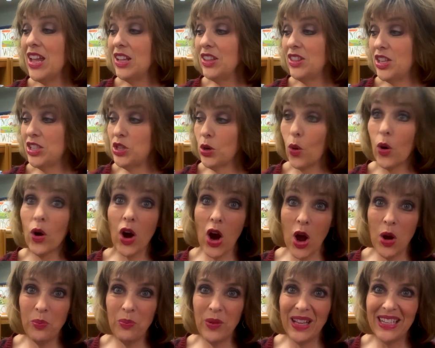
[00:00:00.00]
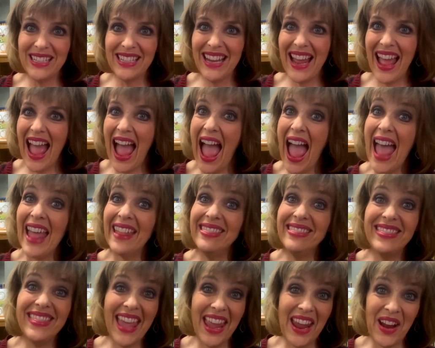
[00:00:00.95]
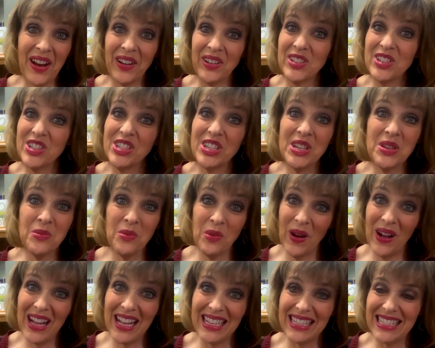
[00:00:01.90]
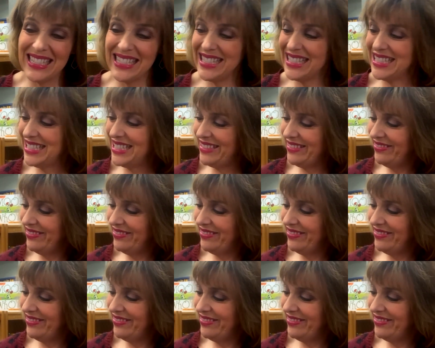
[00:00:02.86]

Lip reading: The door opened, and there she was.